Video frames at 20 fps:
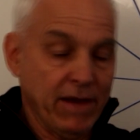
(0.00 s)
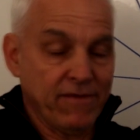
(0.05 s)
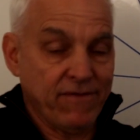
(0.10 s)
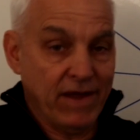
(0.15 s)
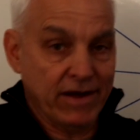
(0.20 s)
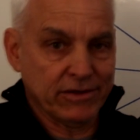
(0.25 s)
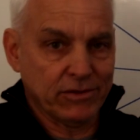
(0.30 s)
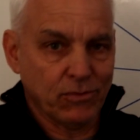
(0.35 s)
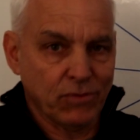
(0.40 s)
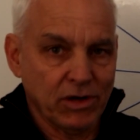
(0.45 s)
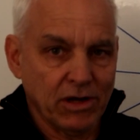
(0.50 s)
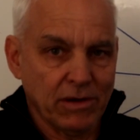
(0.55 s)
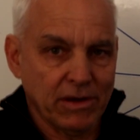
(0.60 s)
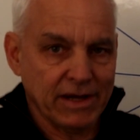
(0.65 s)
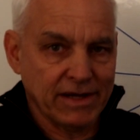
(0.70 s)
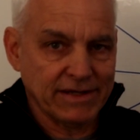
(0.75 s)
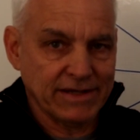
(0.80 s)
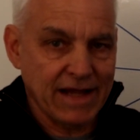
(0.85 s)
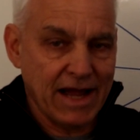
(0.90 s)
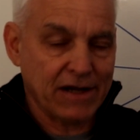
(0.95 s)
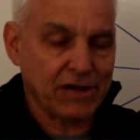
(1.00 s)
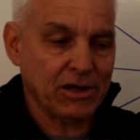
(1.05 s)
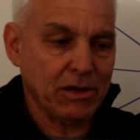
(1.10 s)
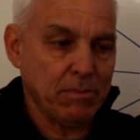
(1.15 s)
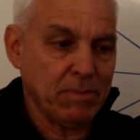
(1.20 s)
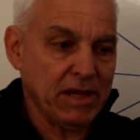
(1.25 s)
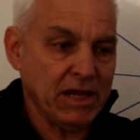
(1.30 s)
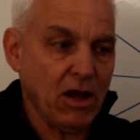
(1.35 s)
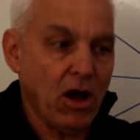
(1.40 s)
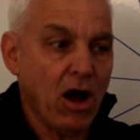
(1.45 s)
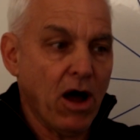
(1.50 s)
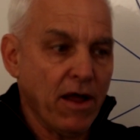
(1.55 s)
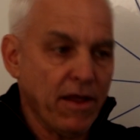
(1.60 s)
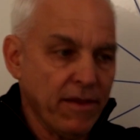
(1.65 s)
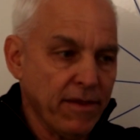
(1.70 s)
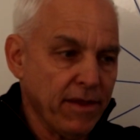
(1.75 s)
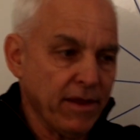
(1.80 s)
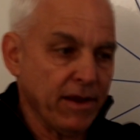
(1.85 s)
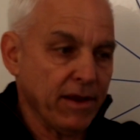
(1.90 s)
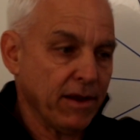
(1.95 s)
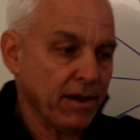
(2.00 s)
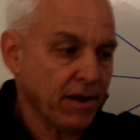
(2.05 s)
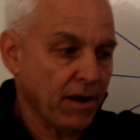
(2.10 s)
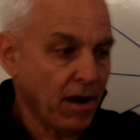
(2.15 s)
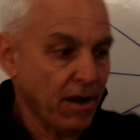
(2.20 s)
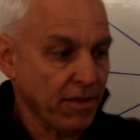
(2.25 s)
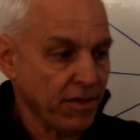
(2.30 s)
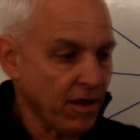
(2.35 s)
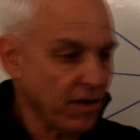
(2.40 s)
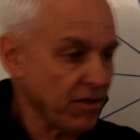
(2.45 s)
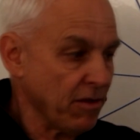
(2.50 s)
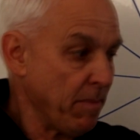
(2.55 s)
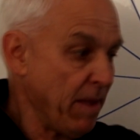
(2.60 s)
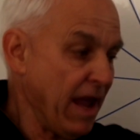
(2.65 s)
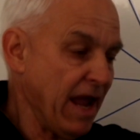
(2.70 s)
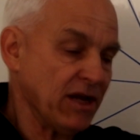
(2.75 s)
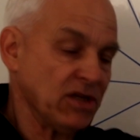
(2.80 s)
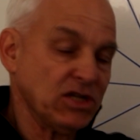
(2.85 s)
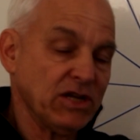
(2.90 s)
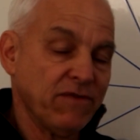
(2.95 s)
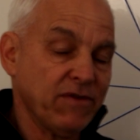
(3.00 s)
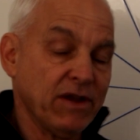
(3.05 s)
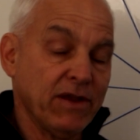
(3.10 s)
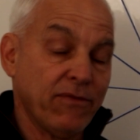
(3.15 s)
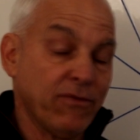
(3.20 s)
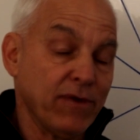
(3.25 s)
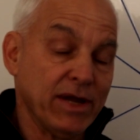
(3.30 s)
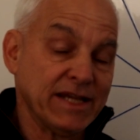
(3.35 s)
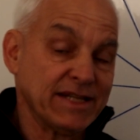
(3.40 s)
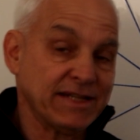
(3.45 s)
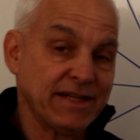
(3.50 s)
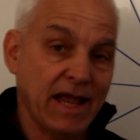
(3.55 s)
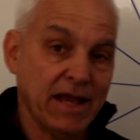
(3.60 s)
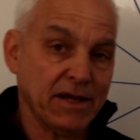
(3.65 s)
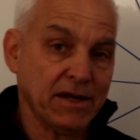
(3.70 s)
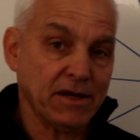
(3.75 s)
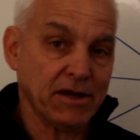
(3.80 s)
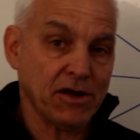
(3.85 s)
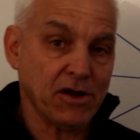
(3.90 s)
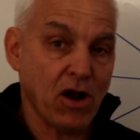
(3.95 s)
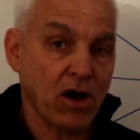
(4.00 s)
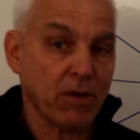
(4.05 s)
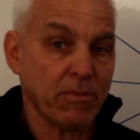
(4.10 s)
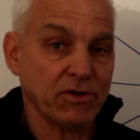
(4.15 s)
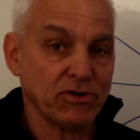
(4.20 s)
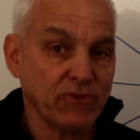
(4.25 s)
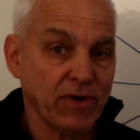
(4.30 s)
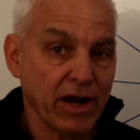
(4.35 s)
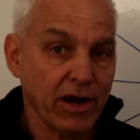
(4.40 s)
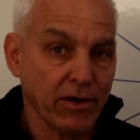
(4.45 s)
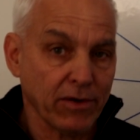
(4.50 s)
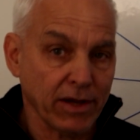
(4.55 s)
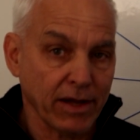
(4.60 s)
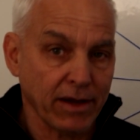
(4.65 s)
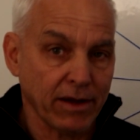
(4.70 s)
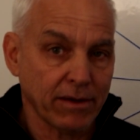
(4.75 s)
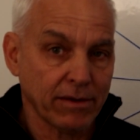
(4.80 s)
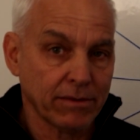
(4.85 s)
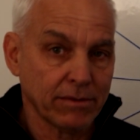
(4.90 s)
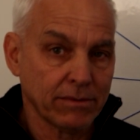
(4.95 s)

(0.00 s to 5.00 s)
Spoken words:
In fact, it wouldn't exactly be on the page, even if we extended it arbitrarily.